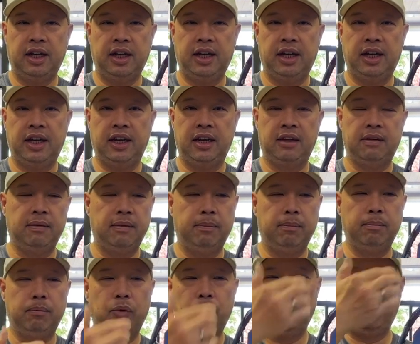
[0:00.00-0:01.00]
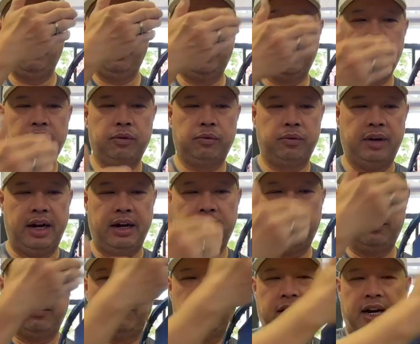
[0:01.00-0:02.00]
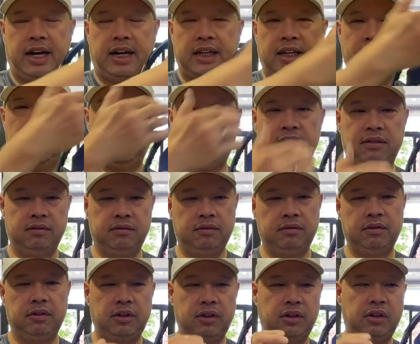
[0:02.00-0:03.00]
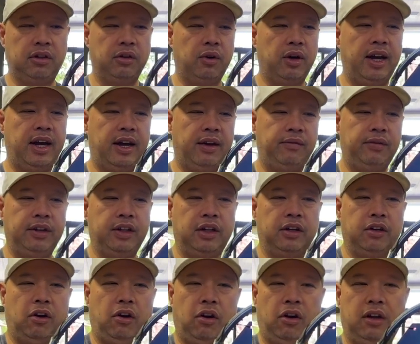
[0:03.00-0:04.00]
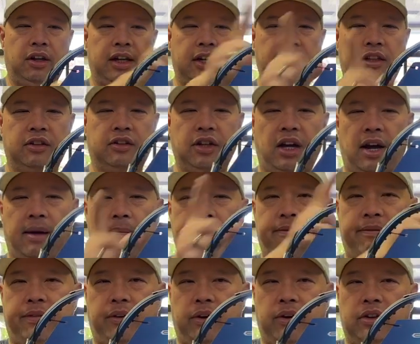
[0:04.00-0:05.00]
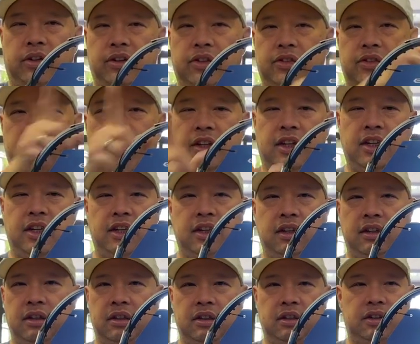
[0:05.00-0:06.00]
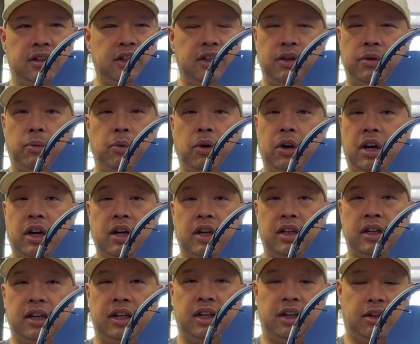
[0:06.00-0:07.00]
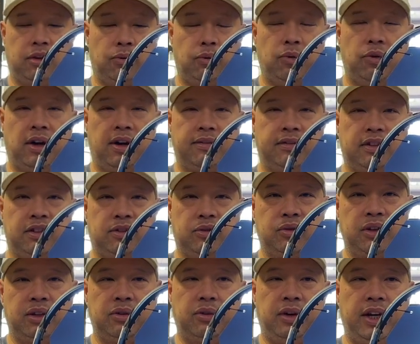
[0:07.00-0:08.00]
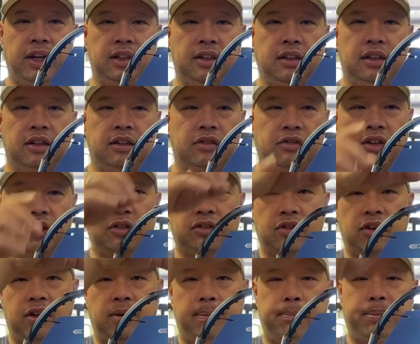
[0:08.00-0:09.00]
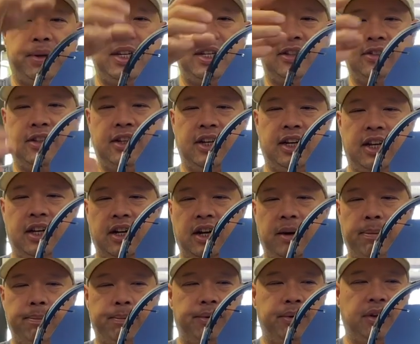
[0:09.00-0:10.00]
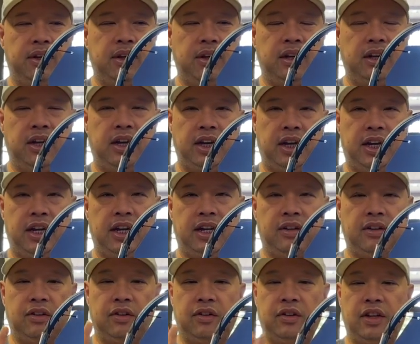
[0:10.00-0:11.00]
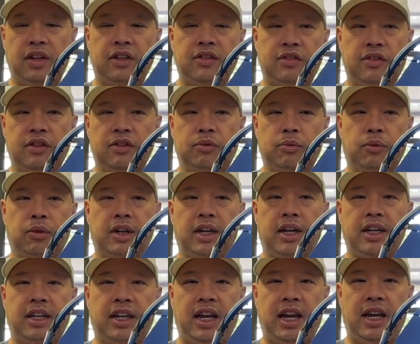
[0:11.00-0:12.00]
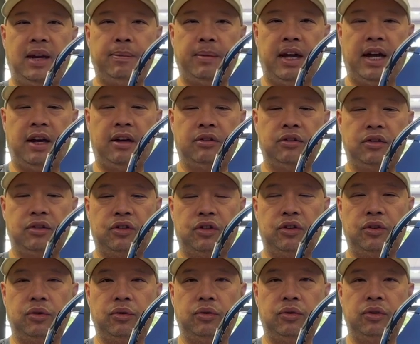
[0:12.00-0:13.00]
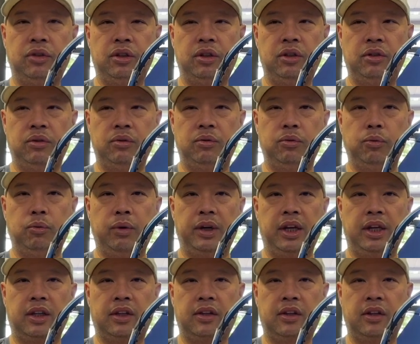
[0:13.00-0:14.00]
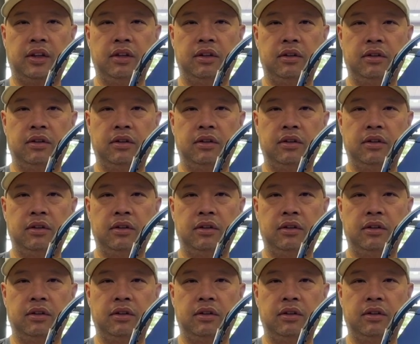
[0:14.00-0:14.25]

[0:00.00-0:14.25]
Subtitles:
And moving it around the racket, you know, having it all at the top first didn't work. It threw off the swing weight. So I started piecing it up, and this is what I came out to with